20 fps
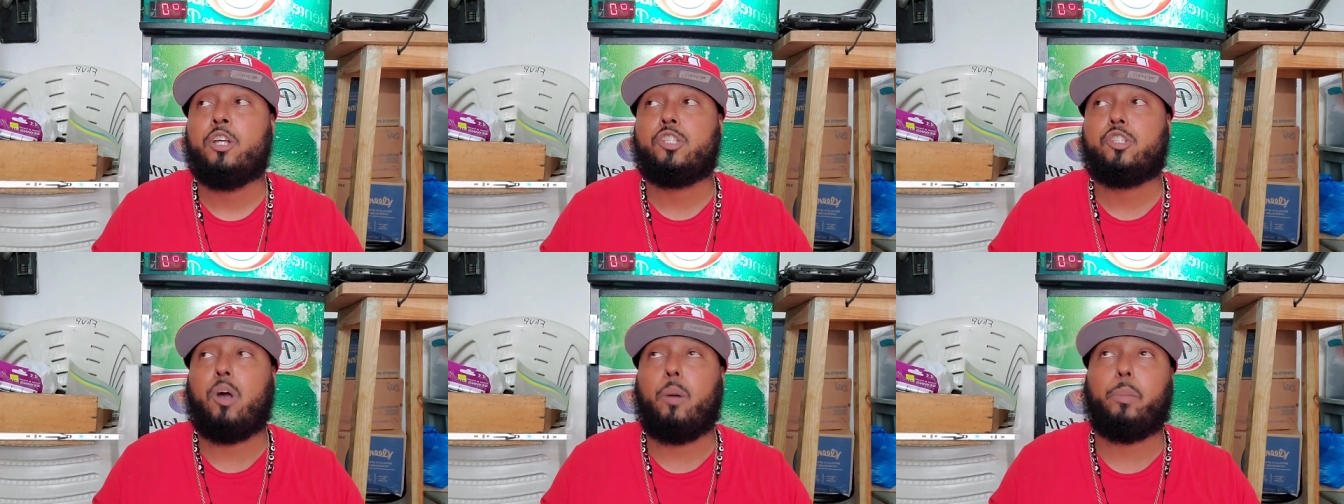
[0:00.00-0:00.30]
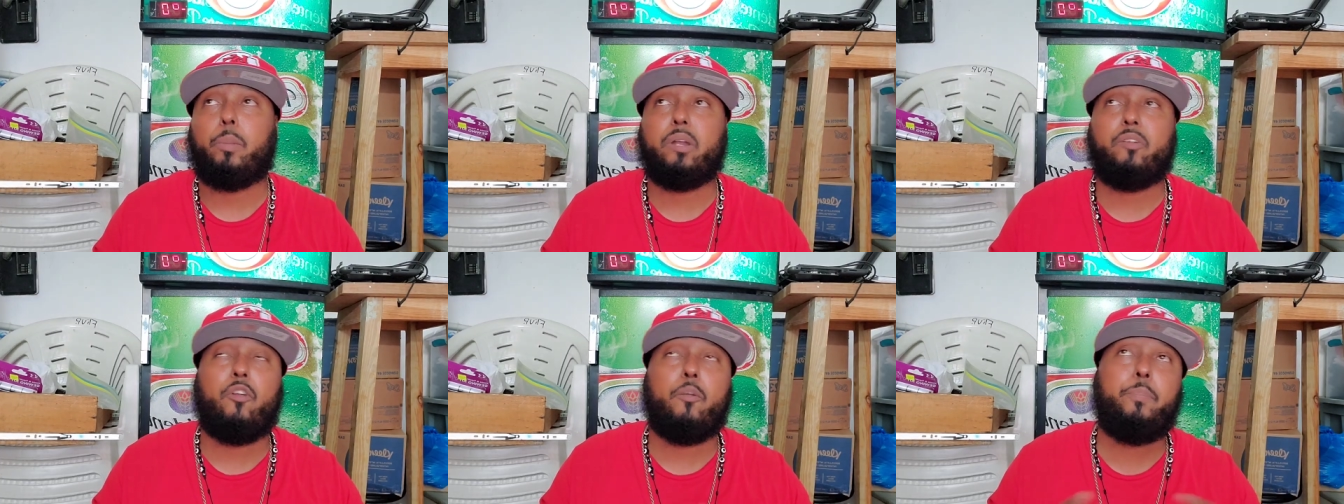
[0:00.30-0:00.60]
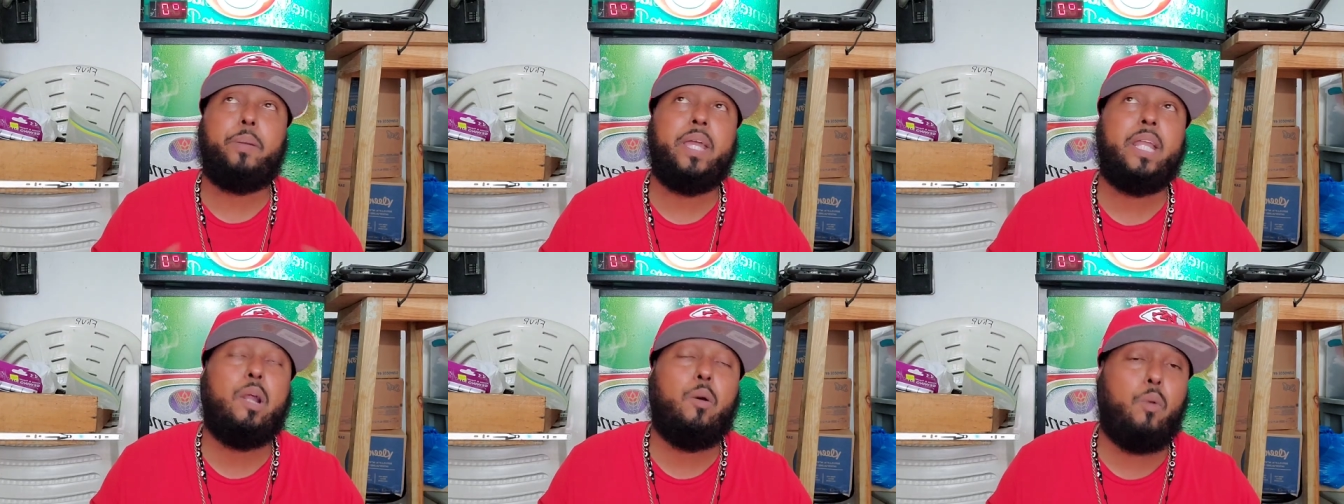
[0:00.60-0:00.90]
So I'm going to
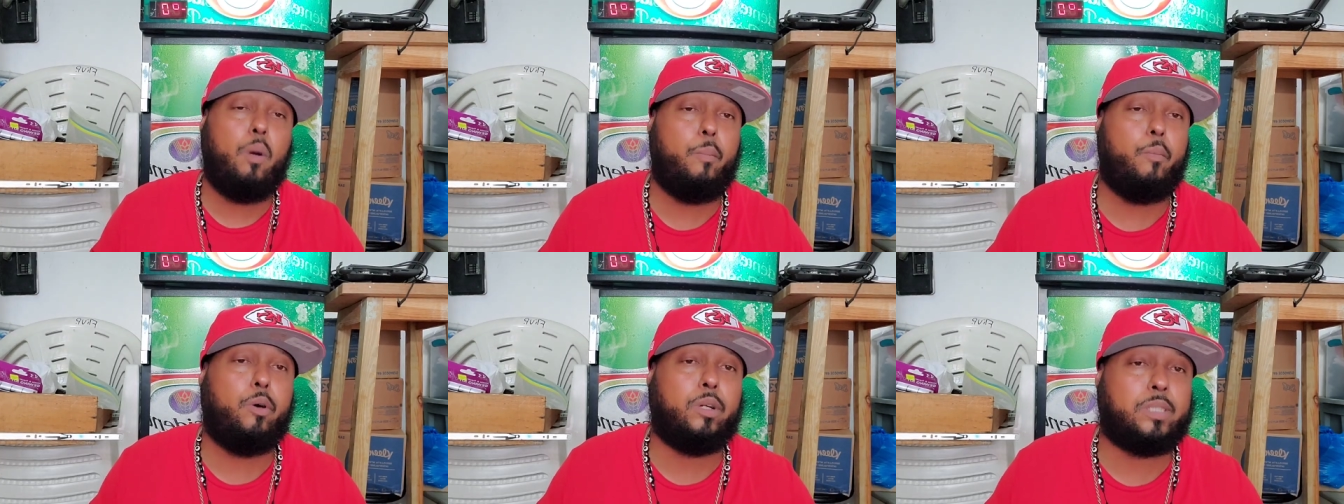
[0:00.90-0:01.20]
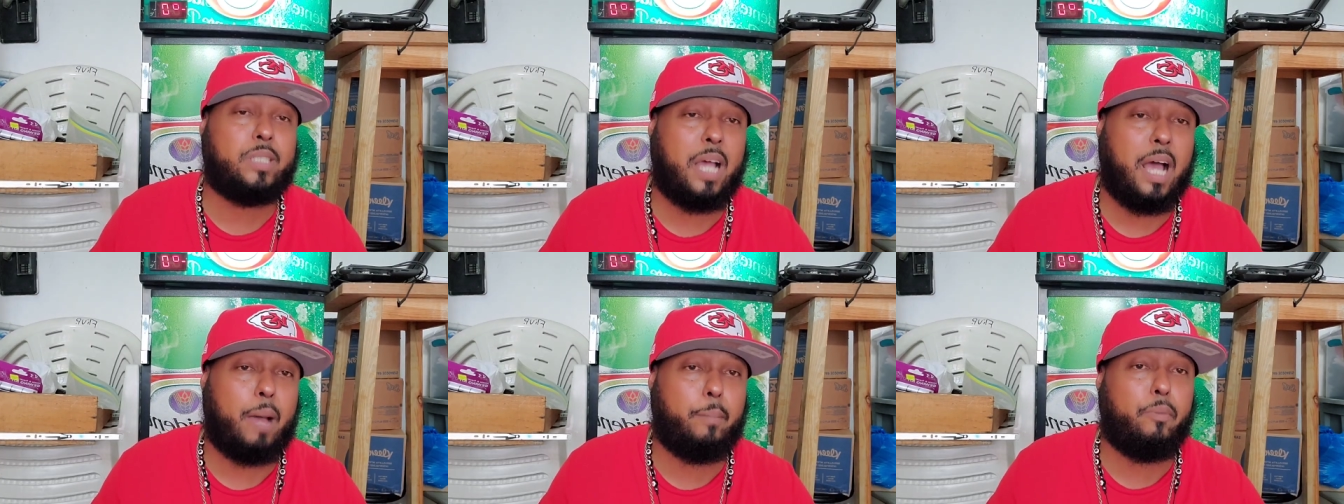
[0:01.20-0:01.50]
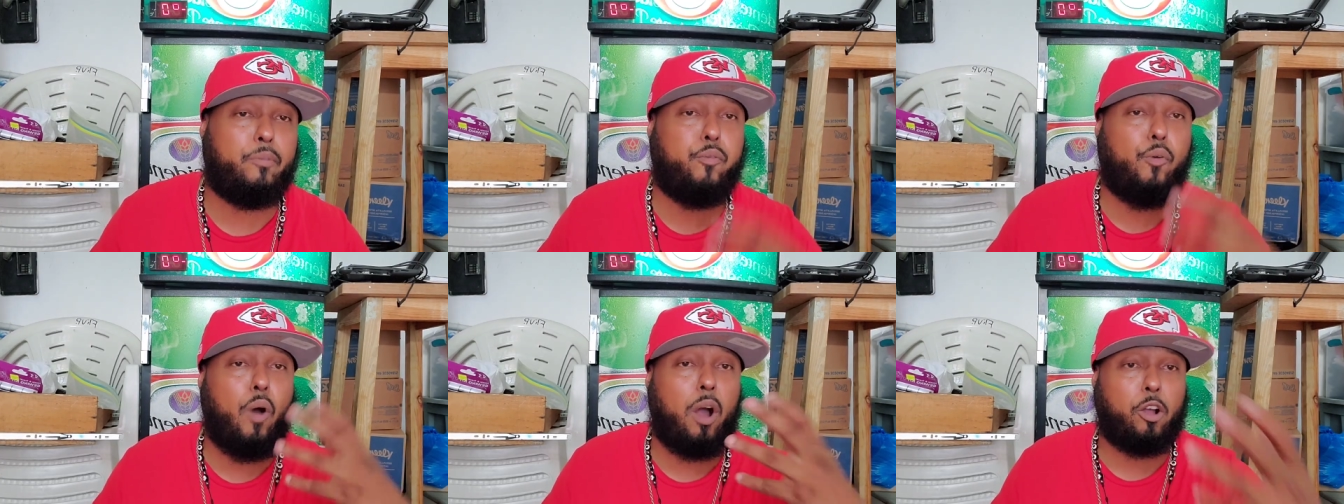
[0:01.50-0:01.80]
repeat it one more time
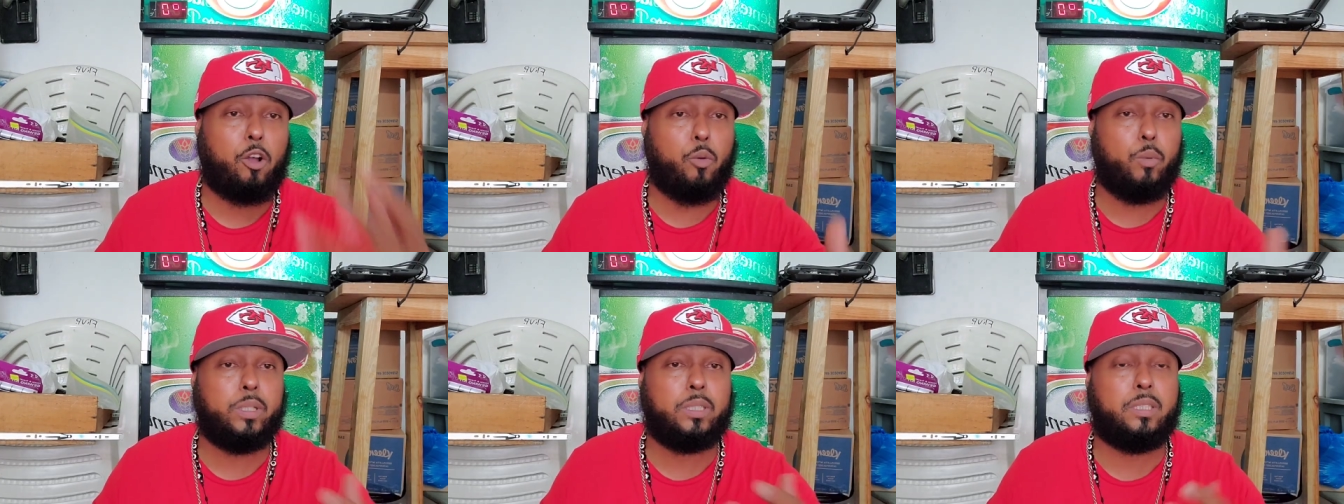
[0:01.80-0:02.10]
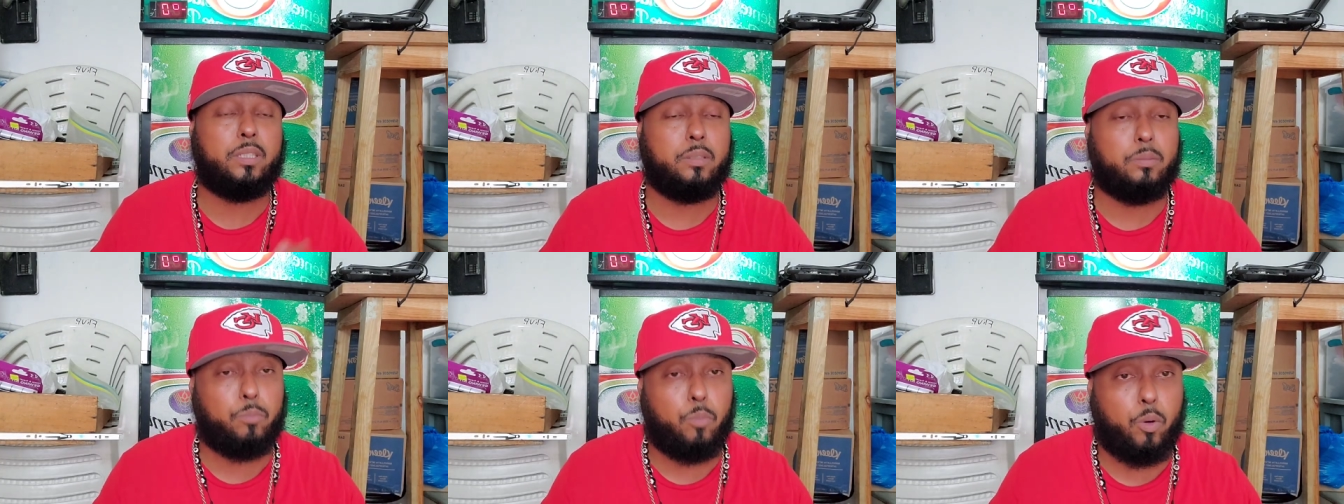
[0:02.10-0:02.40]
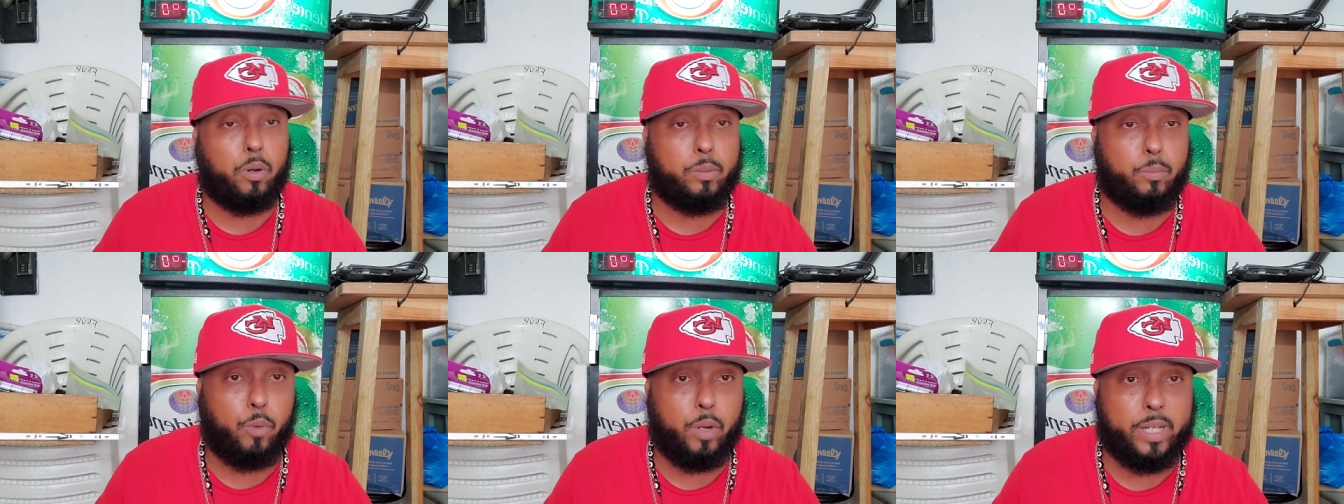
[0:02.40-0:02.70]
before I go into
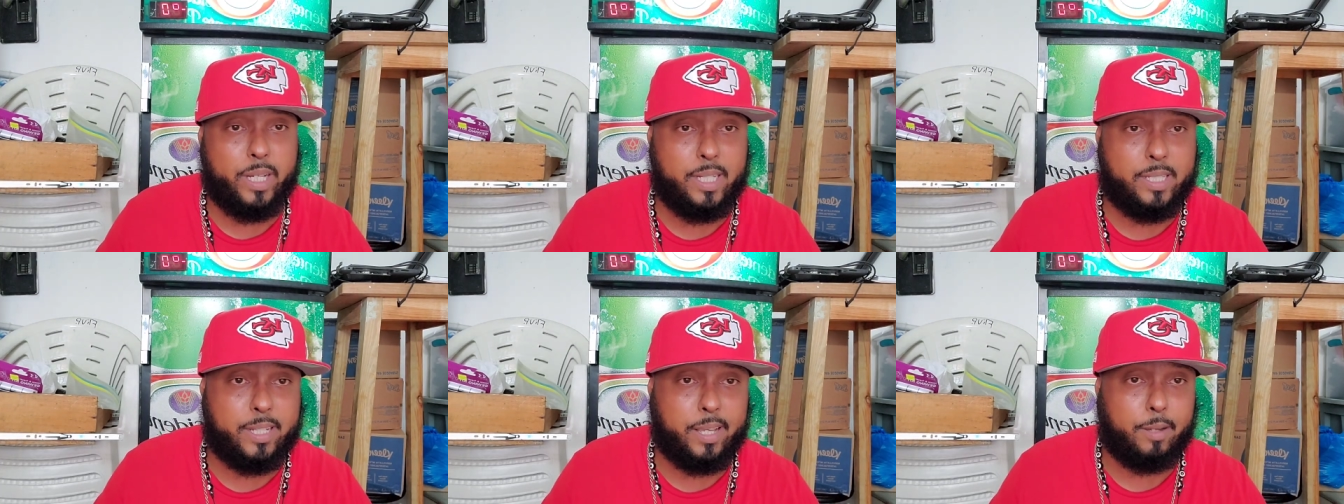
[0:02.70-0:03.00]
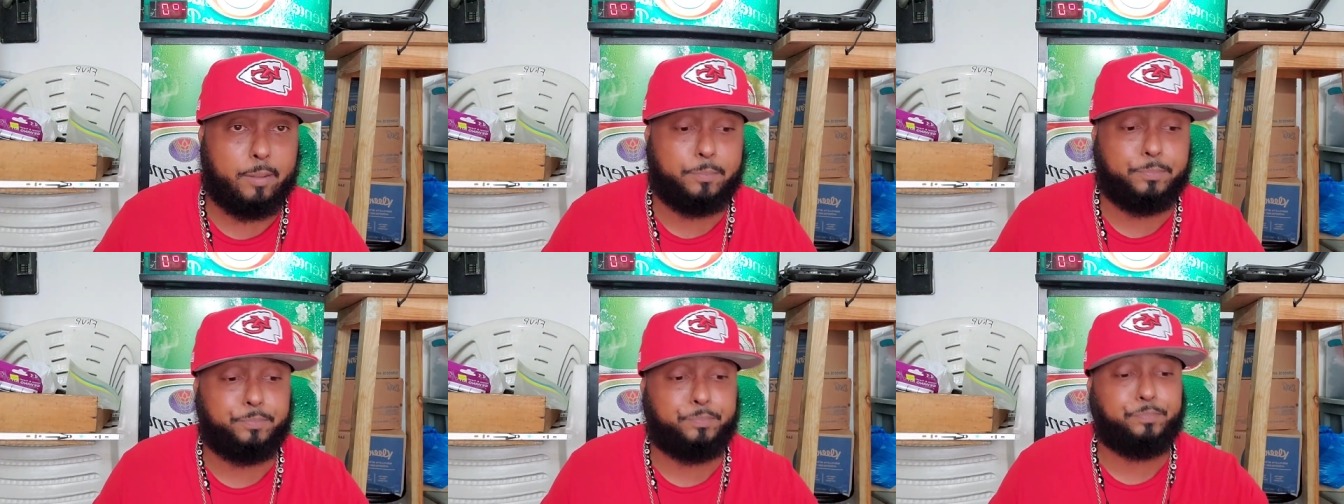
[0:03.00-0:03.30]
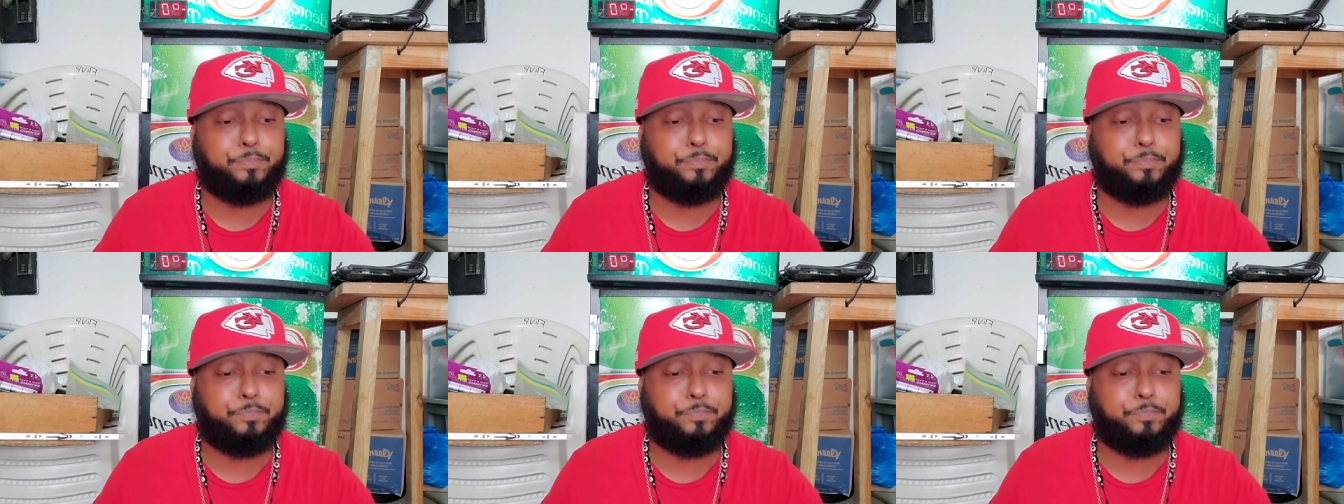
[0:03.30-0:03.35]
more, more detail.